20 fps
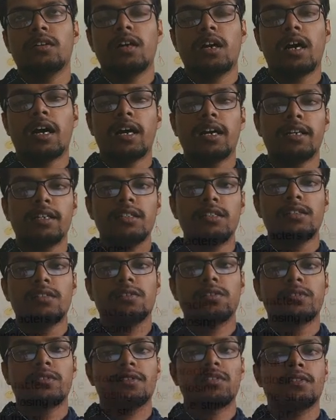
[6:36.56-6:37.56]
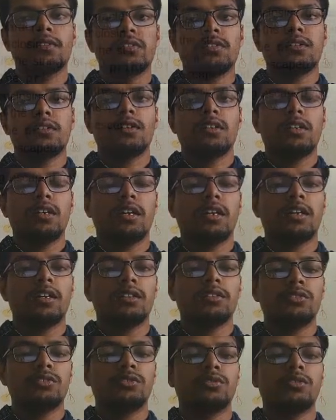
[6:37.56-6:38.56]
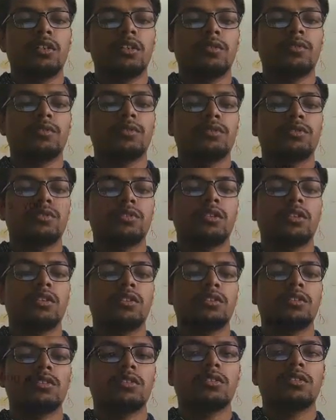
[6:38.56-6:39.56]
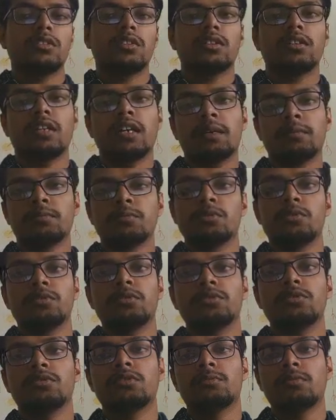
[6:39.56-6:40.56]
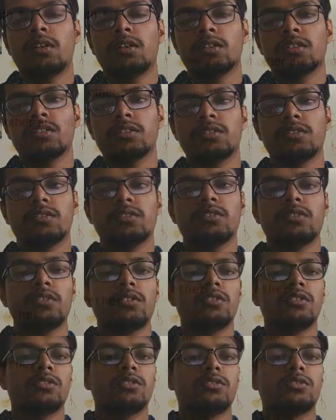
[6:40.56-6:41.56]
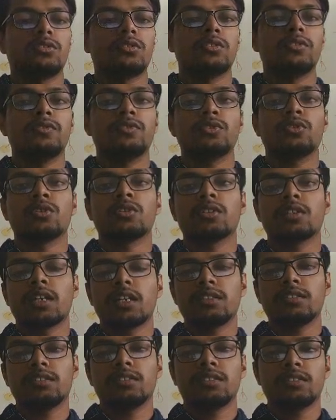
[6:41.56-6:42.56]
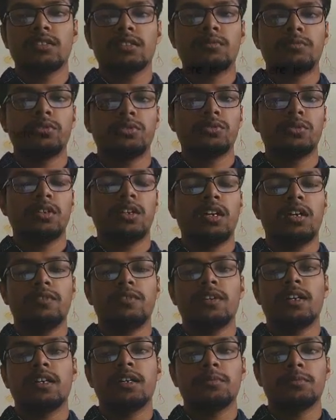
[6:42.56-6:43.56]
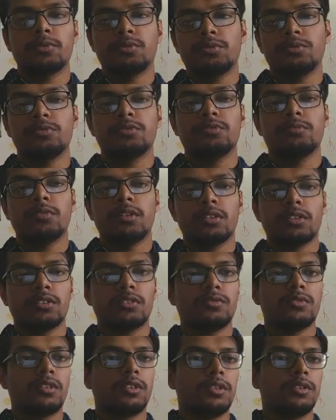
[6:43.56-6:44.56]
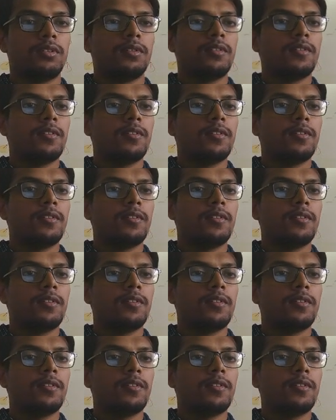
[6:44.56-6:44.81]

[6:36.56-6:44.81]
I, and you have a string I'm going to the market. So if you concatenate them, you will have I am going to the market, right?